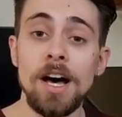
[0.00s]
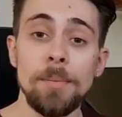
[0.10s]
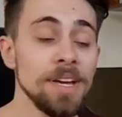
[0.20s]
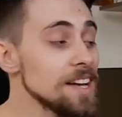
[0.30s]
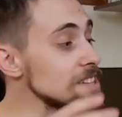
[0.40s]

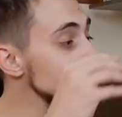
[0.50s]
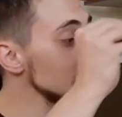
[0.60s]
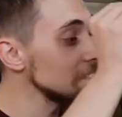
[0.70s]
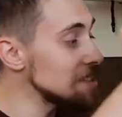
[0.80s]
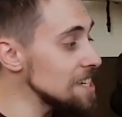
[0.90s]

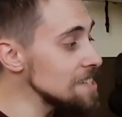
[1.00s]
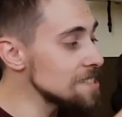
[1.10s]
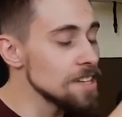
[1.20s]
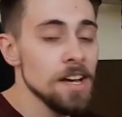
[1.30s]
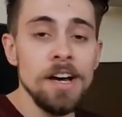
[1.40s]
because
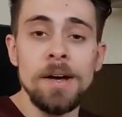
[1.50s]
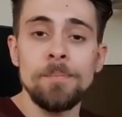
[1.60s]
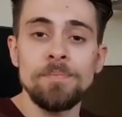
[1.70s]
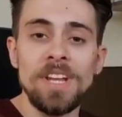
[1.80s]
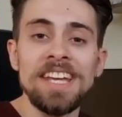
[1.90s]
this
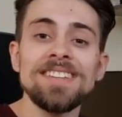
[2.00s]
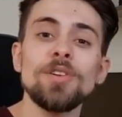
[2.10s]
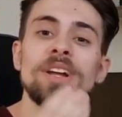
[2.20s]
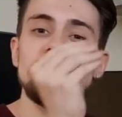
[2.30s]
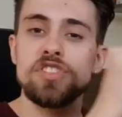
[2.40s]

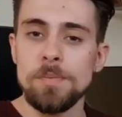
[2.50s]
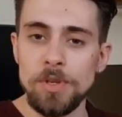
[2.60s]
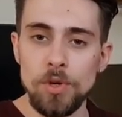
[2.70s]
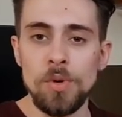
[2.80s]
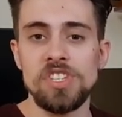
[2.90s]
integrated
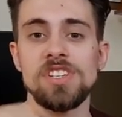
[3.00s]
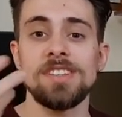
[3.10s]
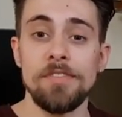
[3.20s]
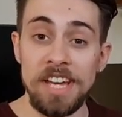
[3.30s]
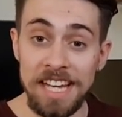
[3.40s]
GPU, which is
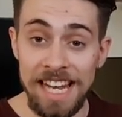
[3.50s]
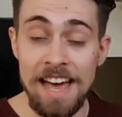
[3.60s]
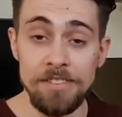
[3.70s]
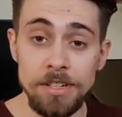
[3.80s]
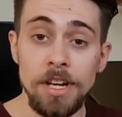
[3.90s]
the Vega
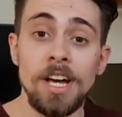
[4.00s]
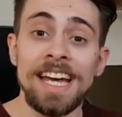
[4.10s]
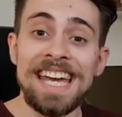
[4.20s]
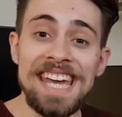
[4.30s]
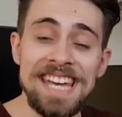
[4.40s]
11,
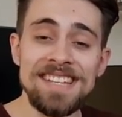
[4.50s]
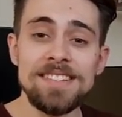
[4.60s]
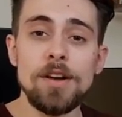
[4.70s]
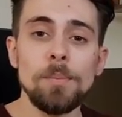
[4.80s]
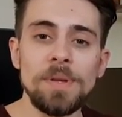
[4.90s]

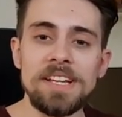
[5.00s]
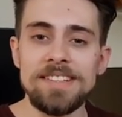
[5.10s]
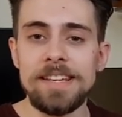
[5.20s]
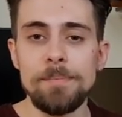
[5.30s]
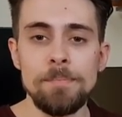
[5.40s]
is
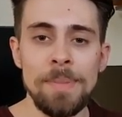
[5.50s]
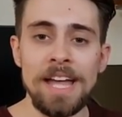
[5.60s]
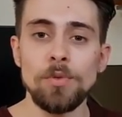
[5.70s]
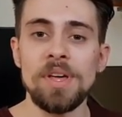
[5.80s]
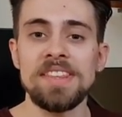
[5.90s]
completely
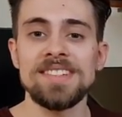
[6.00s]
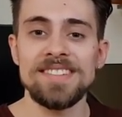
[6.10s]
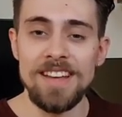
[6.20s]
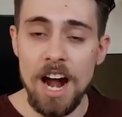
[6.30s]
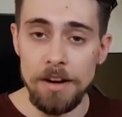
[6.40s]
bandwidth
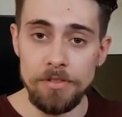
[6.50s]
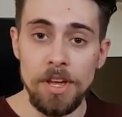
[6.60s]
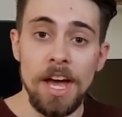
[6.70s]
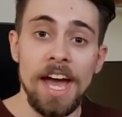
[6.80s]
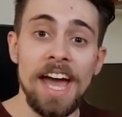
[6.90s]
starved.
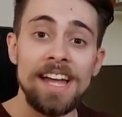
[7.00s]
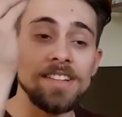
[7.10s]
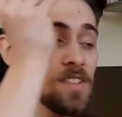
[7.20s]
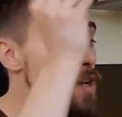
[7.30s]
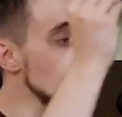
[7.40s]

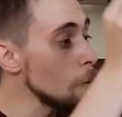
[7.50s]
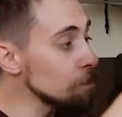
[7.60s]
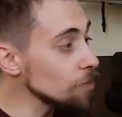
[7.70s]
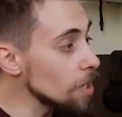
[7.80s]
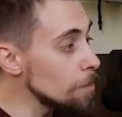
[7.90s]
And
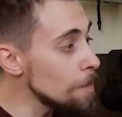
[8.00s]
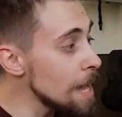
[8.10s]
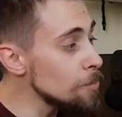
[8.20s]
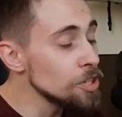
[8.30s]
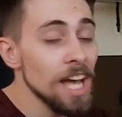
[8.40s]
so
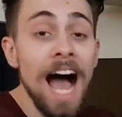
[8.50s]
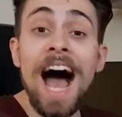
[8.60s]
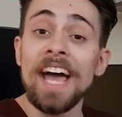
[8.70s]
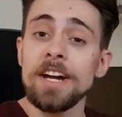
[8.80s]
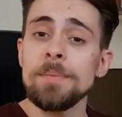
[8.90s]

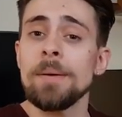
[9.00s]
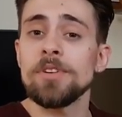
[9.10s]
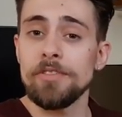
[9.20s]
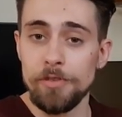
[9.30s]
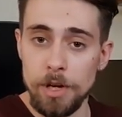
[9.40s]
higher
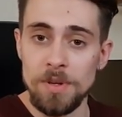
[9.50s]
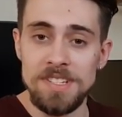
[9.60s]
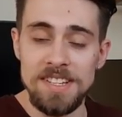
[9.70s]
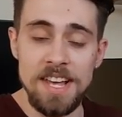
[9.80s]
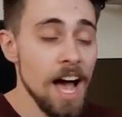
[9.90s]
memory
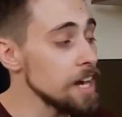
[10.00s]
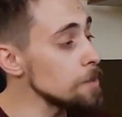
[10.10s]
frequencies,